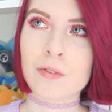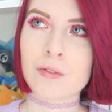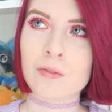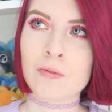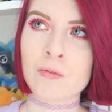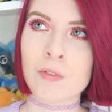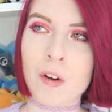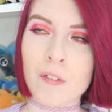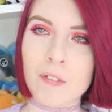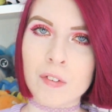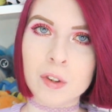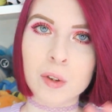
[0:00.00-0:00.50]

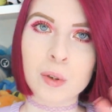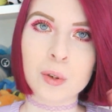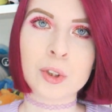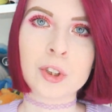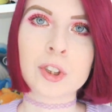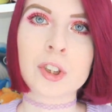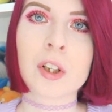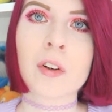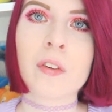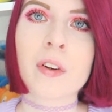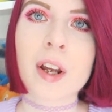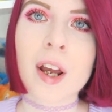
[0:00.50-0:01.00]

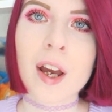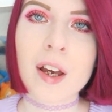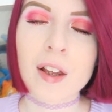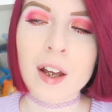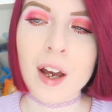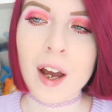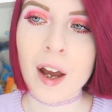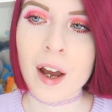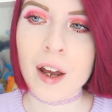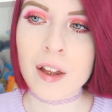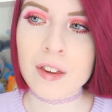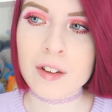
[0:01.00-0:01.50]
revolutionary at
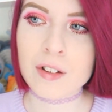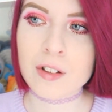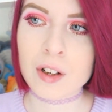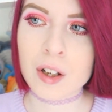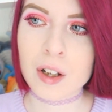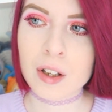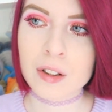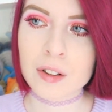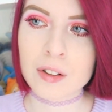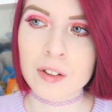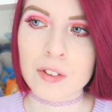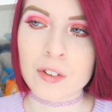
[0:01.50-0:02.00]
the
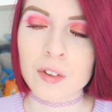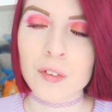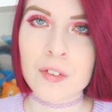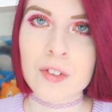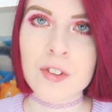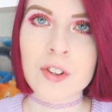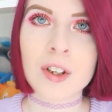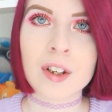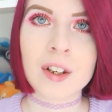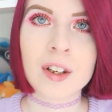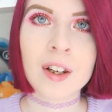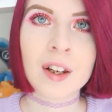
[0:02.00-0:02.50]
time, because
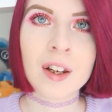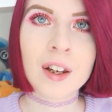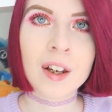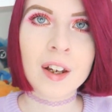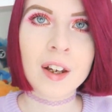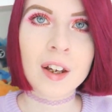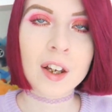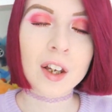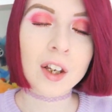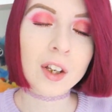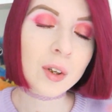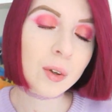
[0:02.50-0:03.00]
obviously
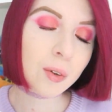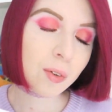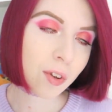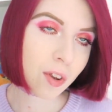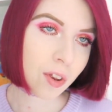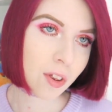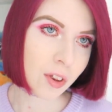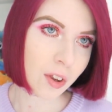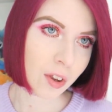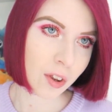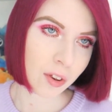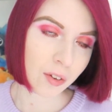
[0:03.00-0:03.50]
it
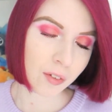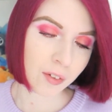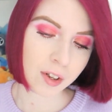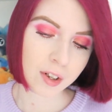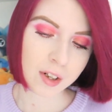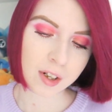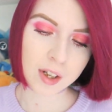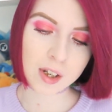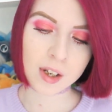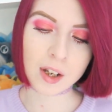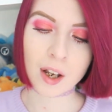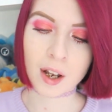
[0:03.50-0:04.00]
uses the
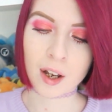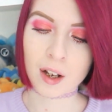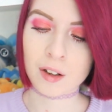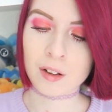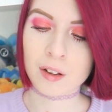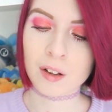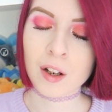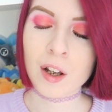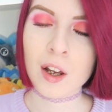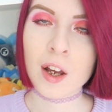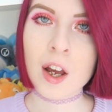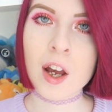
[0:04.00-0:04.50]
3D,
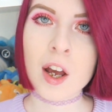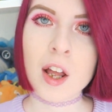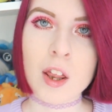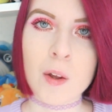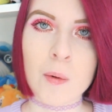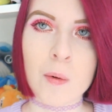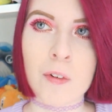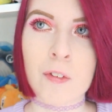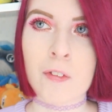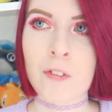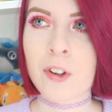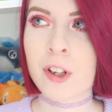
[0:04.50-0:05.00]
and there were